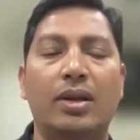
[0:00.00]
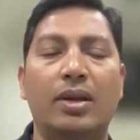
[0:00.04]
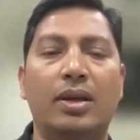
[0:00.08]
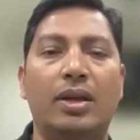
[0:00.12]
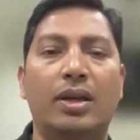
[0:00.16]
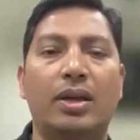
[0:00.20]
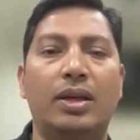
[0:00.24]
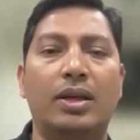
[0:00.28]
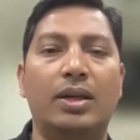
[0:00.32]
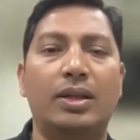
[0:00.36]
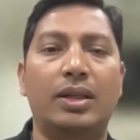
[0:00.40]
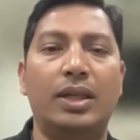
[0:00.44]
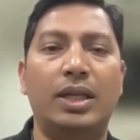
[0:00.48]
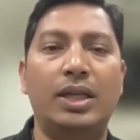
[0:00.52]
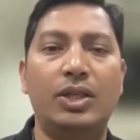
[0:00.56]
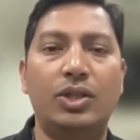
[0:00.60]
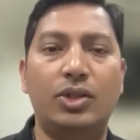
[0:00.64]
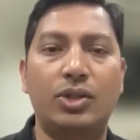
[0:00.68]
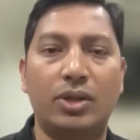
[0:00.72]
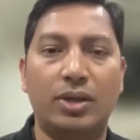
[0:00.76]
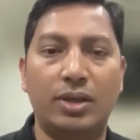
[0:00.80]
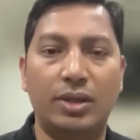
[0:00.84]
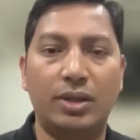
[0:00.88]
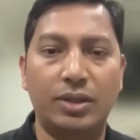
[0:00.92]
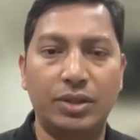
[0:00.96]
And in
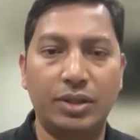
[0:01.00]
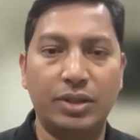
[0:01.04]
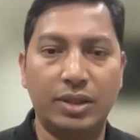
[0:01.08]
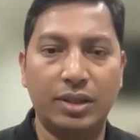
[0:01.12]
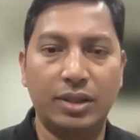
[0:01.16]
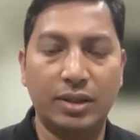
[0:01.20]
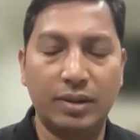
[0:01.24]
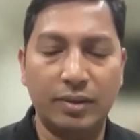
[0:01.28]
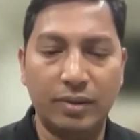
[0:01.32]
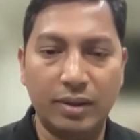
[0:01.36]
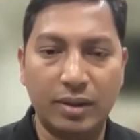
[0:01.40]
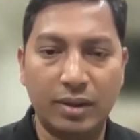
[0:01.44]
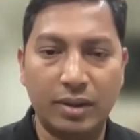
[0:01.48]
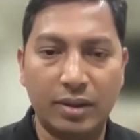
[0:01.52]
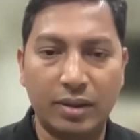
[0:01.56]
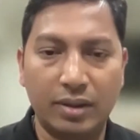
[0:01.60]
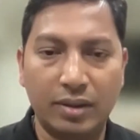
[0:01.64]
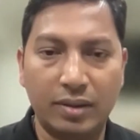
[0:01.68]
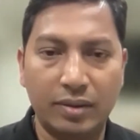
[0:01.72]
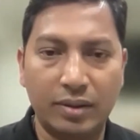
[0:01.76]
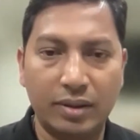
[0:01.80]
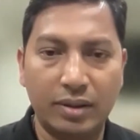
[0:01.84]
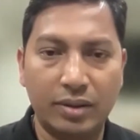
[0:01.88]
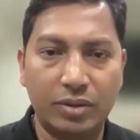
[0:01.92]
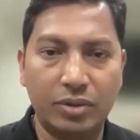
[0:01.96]
Georgia, there
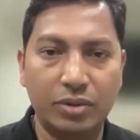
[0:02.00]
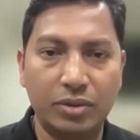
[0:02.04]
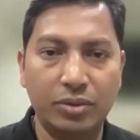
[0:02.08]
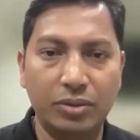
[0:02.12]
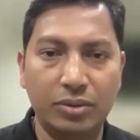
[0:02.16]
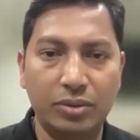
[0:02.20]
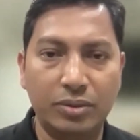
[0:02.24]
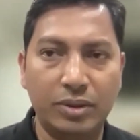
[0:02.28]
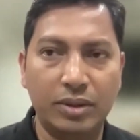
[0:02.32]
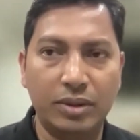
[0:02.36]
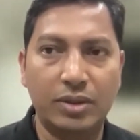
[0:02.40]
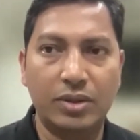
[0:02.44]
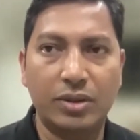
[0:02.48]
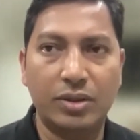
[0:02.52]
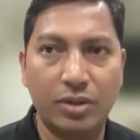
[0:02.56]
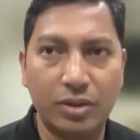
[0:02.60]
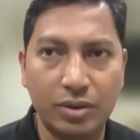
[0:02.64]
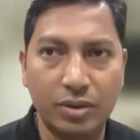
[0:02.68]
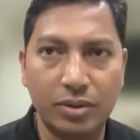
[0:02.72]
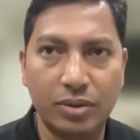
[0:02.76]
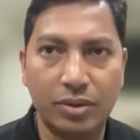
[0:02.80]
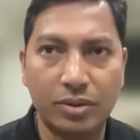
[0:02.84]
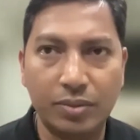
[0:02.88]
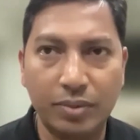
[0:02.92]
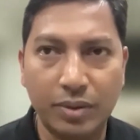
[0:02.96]
are 2
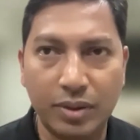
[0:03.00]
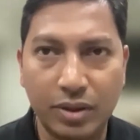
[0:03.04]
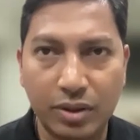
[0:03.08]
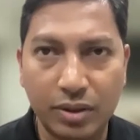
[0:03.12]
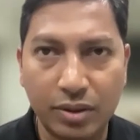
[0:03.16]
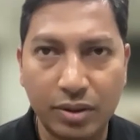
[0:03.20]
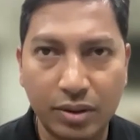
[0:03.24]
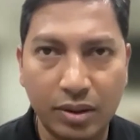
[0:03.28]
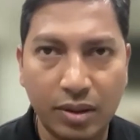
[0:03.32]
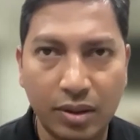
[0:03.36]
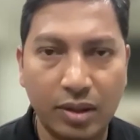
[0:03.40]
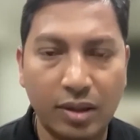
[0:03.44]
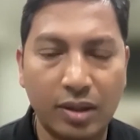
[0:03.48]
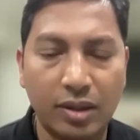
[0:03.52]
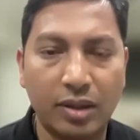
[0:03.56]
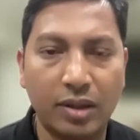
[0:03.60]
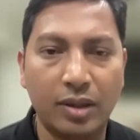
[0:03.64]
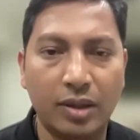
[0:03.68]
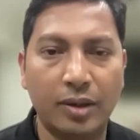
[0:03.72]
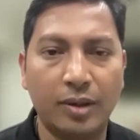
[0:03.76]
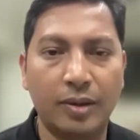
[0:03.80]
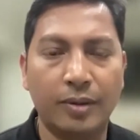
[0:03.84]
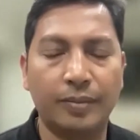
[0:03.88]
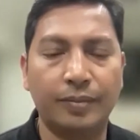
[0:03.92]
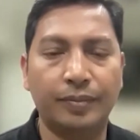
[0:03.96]
institutes which
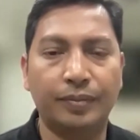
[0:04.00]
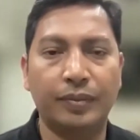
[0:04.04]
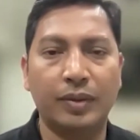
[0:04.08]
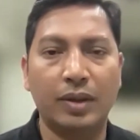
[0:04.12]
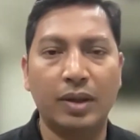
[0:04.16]
are